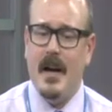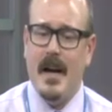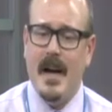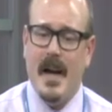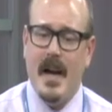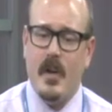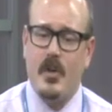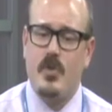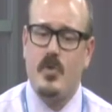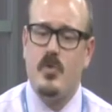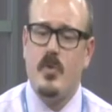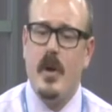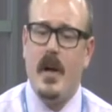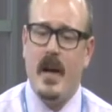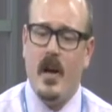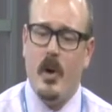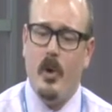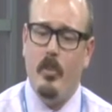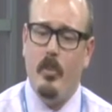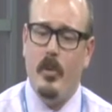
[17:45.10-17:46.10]
Extra
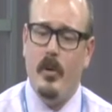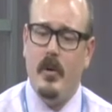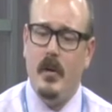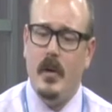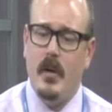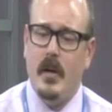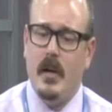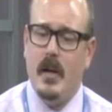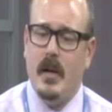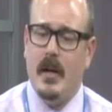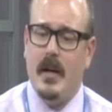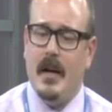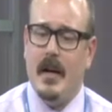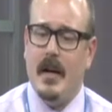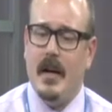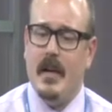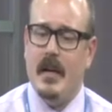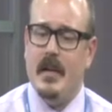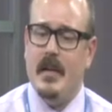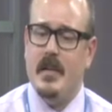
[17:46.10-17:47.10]
Help
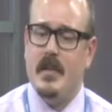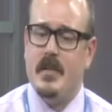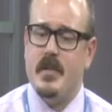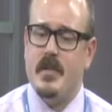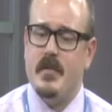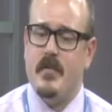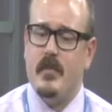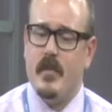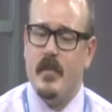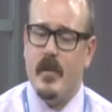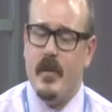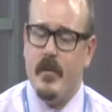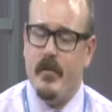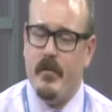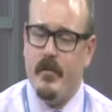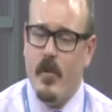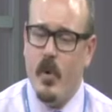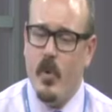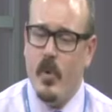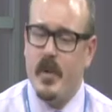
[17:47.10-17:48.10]
is the
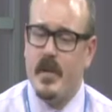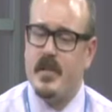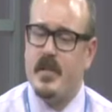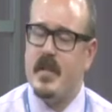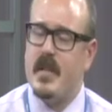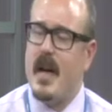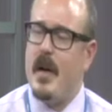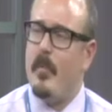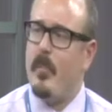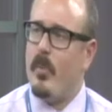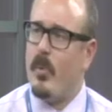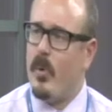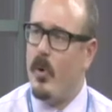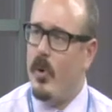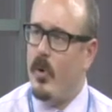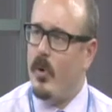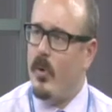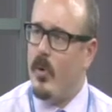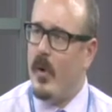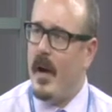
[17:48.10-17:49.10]
focus of that
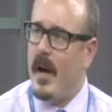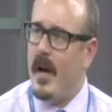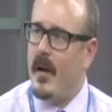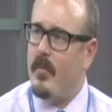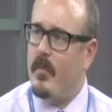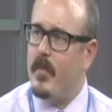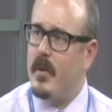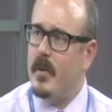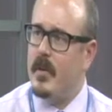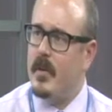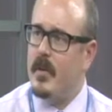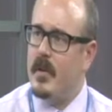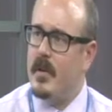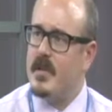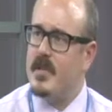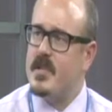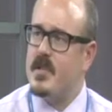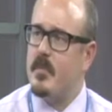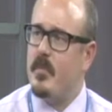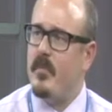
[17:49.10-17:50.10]
program
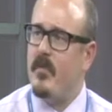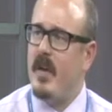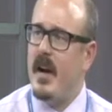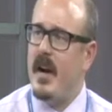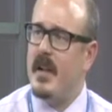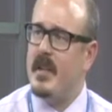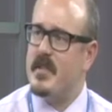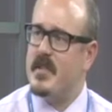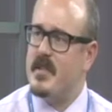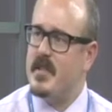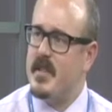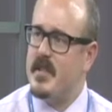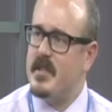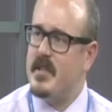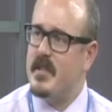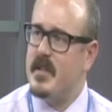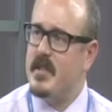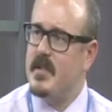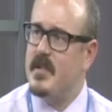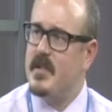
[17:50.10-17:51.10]
is to provide
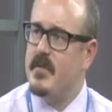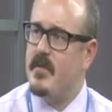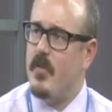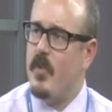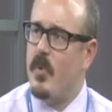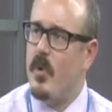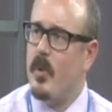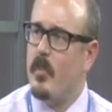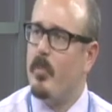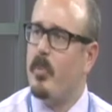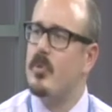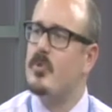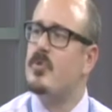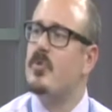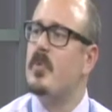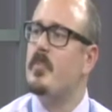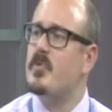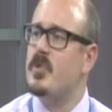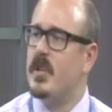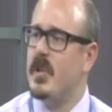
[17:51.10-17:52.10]
assistance for
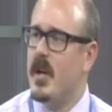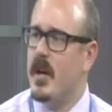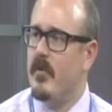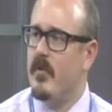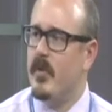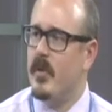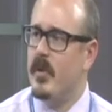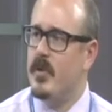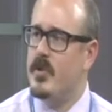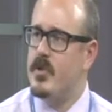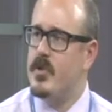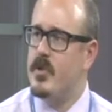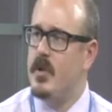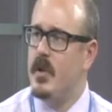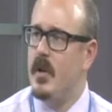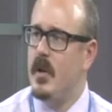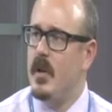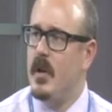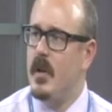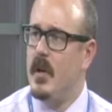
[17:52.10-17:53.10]
prescription coverage.
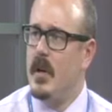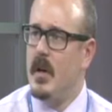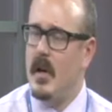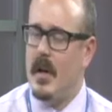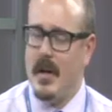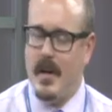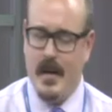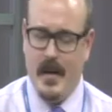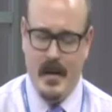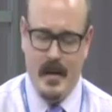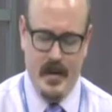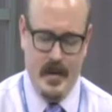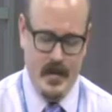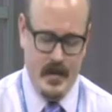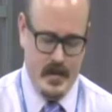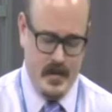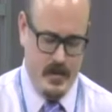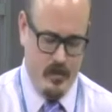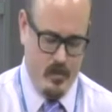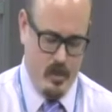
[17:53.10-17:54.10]

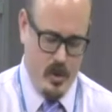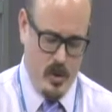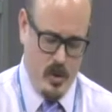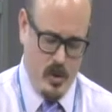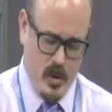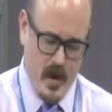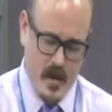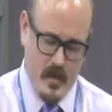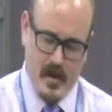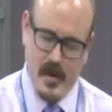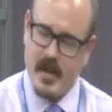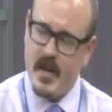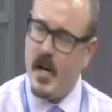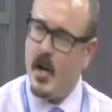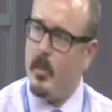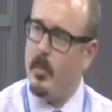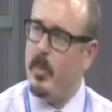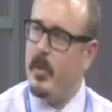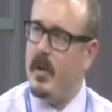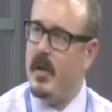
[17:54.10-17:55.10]
This program can
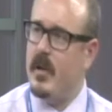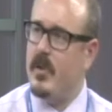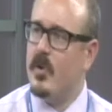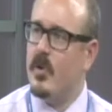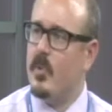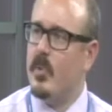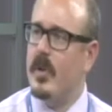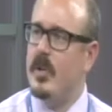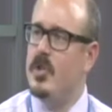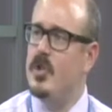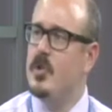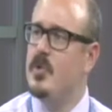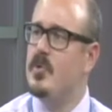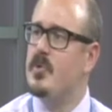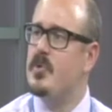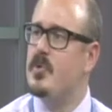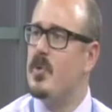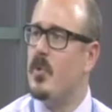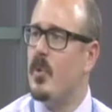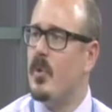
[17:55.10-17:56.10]
help either
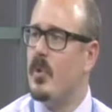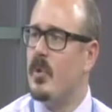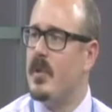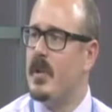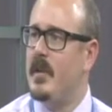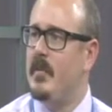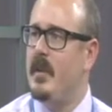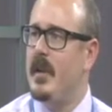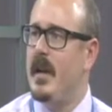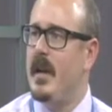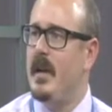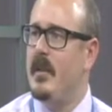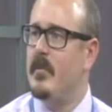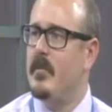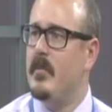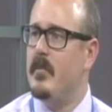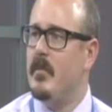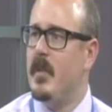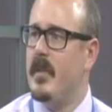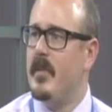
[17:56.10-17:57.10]
reduce or eliminate
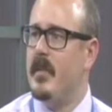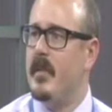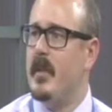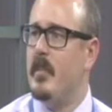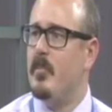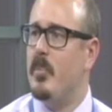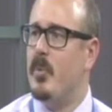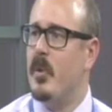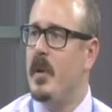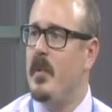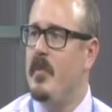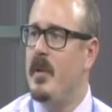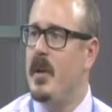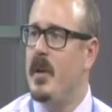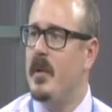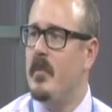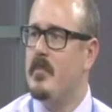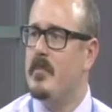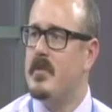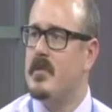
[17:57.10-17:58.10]
monthly
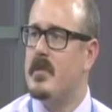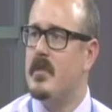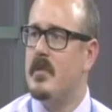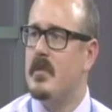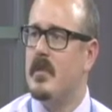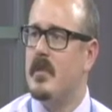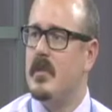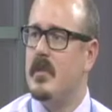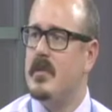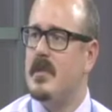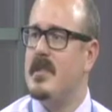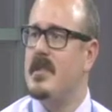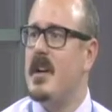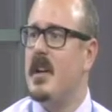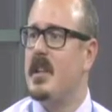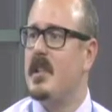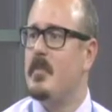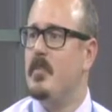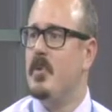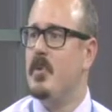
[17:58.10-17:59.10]
premiums,
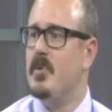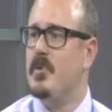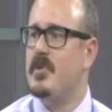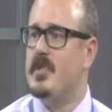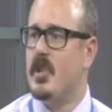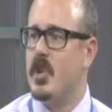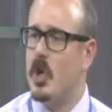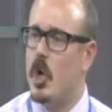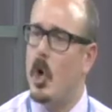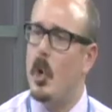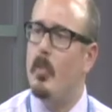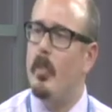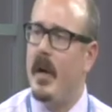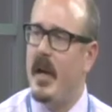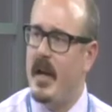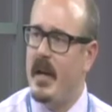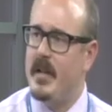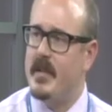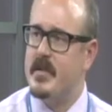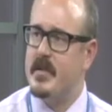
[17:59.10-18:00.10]
deductibles, and
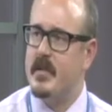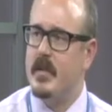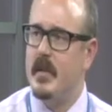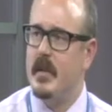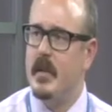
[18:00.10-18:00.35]
copays.